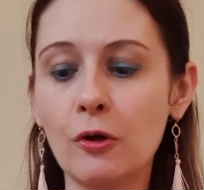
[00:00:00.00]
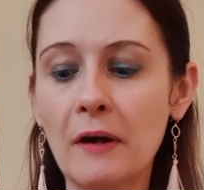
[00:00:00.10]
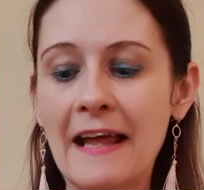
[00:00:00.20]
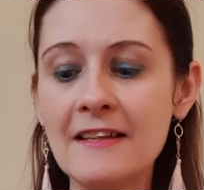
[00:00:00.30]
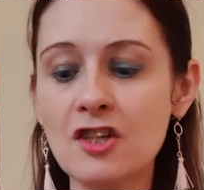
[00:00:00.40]

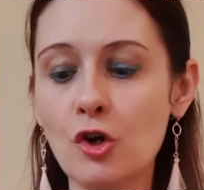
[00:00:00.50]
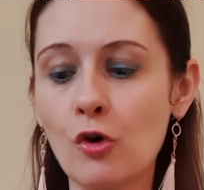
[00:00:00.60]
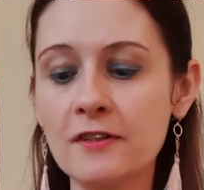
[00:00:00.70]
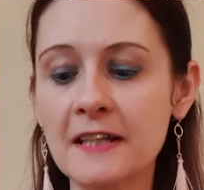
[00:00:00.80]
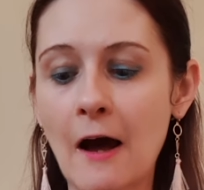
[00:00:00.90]
look into
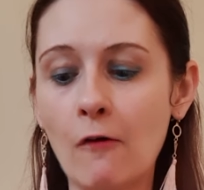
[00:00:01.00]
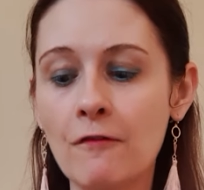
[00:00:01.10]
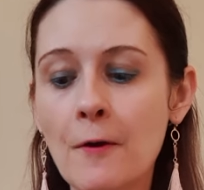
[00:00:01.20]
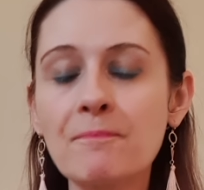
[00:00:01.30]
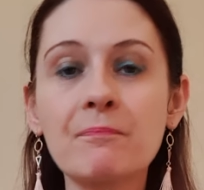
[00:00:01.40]
yourself
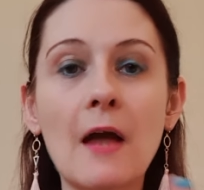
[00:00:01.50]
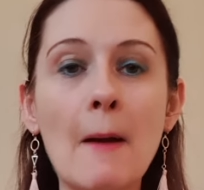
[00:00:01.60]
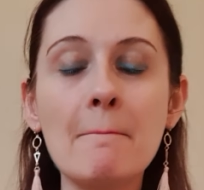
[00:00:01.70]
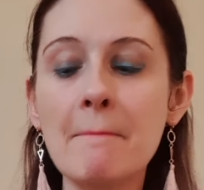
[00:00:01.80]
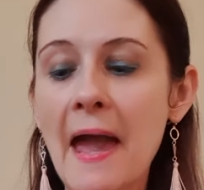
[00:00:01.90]

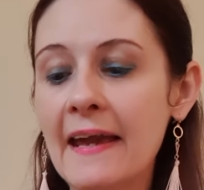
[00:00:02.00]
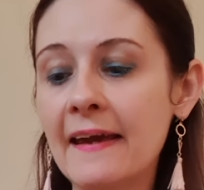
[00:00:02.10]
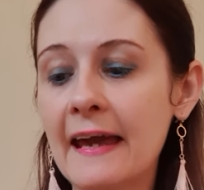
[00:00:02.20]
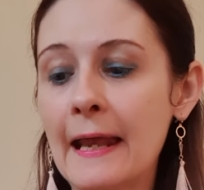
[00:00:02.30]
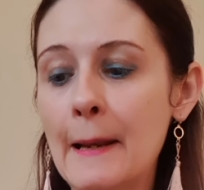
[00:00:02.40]
and
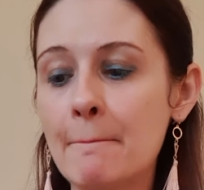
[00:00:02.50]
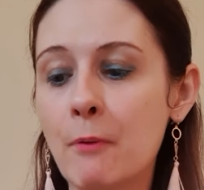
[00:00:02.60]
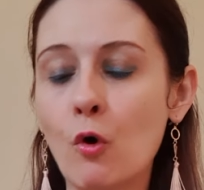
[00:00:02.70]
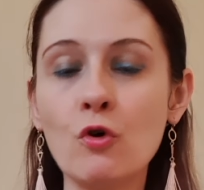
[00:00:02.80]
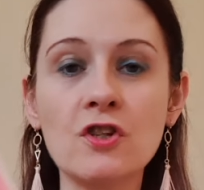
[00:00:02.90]
make an
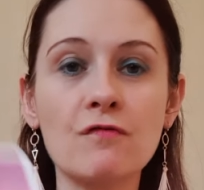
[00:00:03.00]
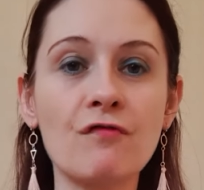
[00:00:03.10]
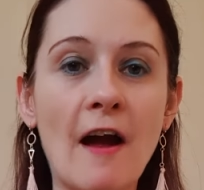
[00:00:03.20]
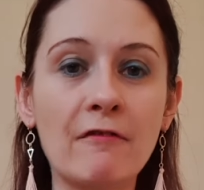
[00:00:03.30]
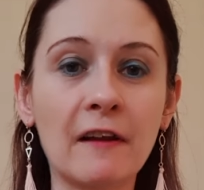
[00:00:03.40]
important
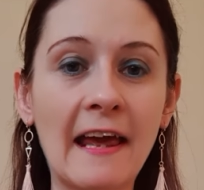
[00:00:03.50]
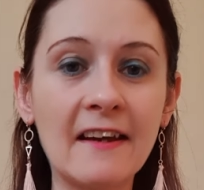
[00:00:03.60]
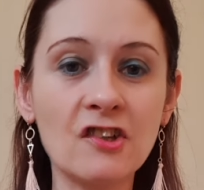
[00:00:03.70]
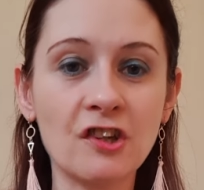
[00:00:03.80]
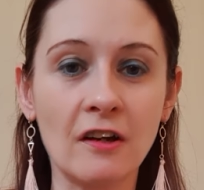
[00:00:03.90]

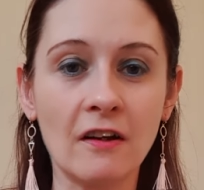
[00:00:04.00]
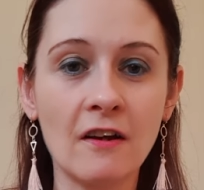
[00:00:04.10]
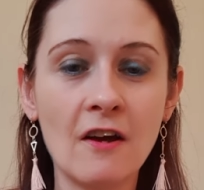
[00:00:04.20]
revelation.